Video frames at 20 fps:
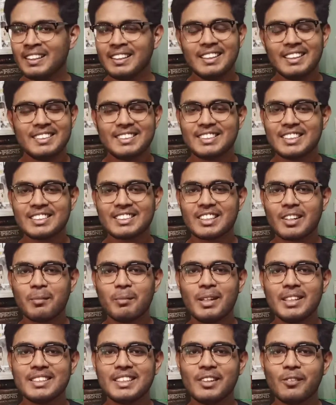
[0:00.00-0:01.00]
is just
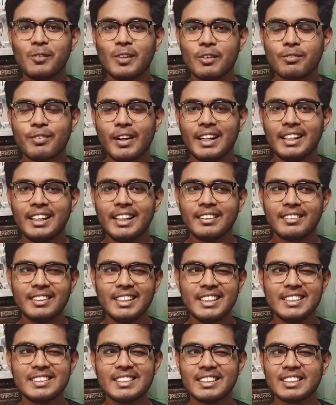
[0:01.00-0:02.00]
amazing. We are finding
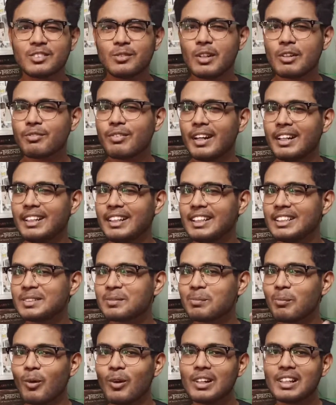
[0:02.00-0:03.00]
teasers, we are finding
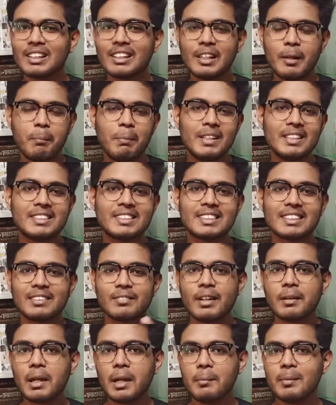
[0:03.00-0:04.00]
small clippets,
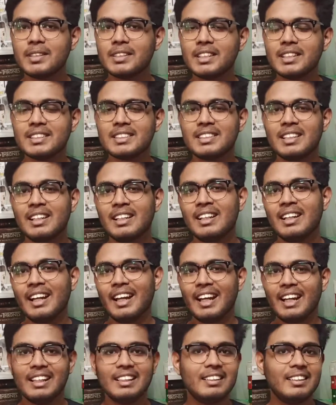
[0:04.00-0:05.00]
images,
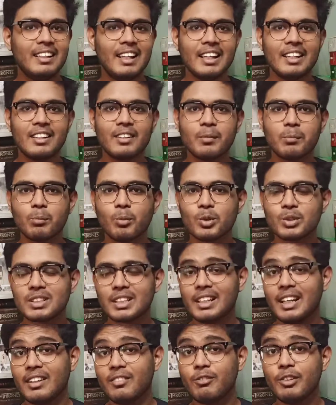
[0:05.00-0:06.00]
and
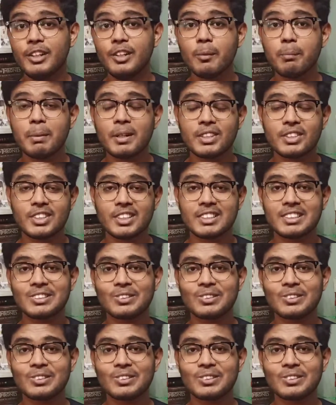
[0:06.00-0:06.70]
motion and video pictures.